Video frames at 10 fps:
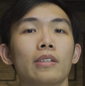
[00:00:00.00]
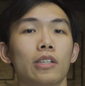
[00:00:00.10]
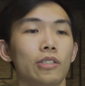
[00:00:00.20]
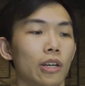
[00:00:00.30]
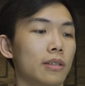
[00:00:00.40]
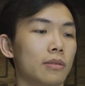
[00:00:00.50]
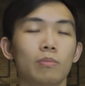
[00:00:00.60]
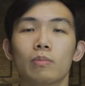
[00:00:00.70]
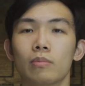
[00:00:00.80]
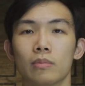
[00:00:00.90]
such as
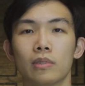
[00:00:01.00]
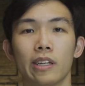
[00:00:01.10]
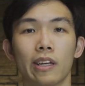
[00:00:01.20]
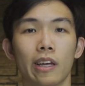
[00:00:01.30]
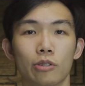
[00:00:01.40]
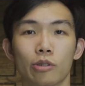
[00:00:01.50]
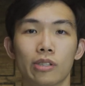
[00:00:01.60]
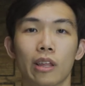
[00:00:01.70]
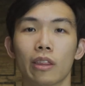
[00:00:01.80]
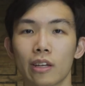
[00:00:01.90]
seeing
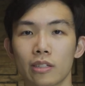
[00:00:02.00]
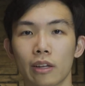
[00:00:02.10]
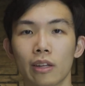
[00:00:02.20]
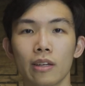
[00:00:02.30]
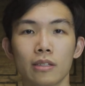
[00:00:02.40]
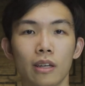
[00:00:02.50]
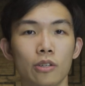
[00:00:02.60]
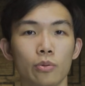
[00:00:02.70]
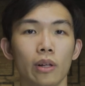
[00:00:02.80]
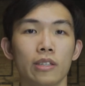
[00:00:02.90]
interesting things like this,
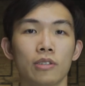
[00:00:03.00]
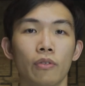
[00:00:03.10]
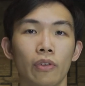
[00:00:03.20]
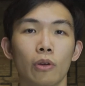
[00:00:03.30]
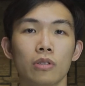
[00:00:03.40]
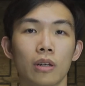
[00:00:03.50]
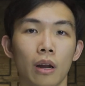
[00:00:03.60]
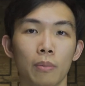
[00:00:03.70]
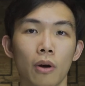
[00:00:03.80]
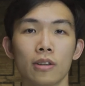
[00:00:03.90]
as well as reviews and
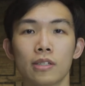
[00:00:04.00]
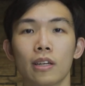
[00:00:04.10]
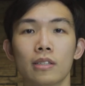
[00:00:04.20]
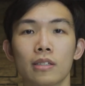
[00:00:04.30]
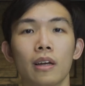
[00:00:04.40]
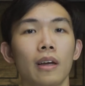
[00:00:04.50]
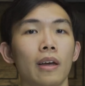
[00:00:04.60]
unboxings,